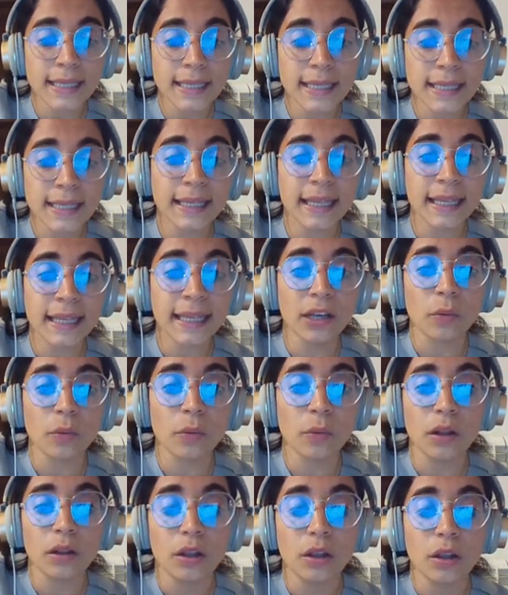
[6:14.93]
is
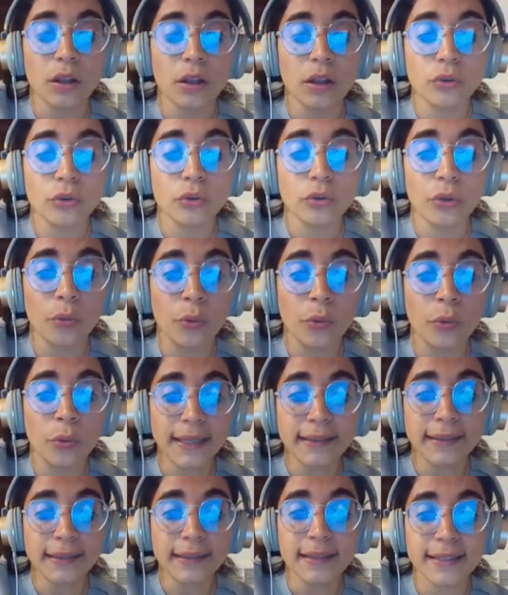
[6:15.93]
equal to the
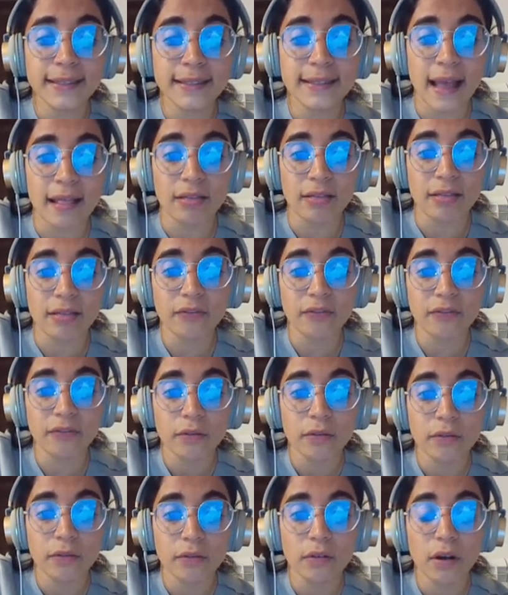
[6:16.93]
weight itself,
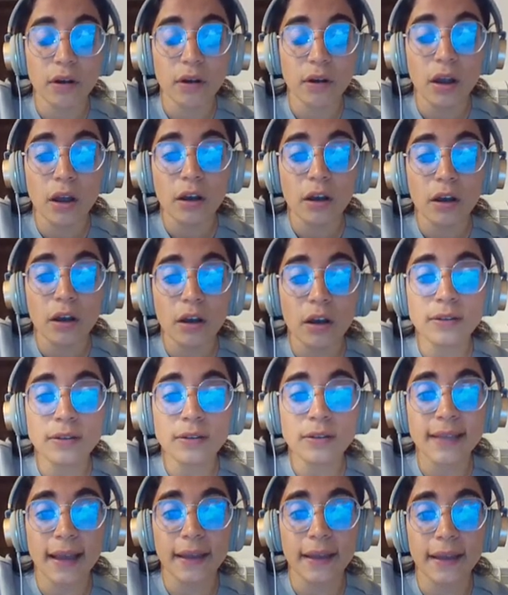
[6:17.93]

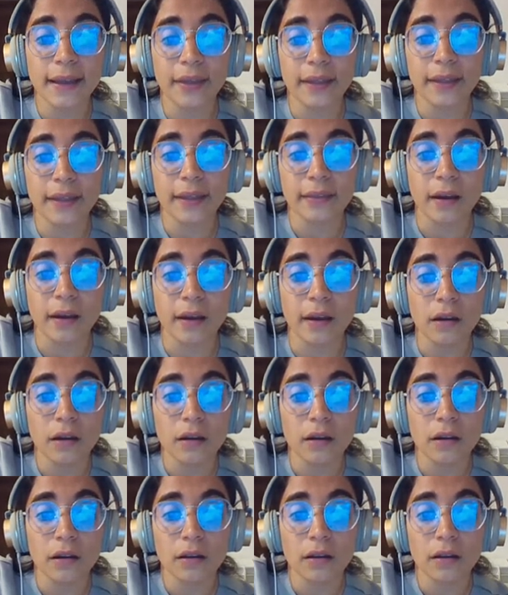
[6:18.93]
cosine
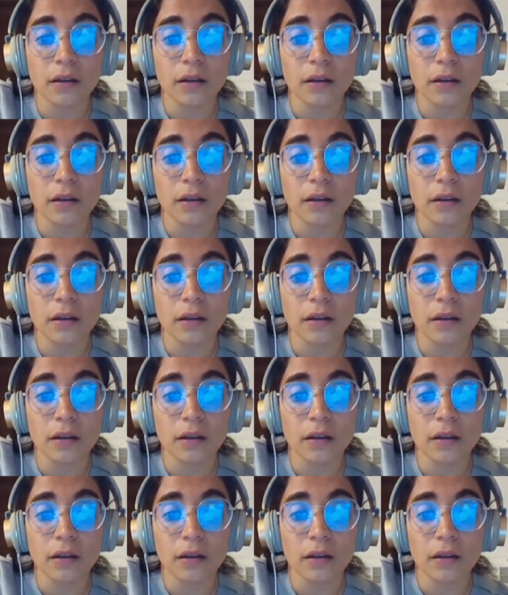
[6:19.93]
theta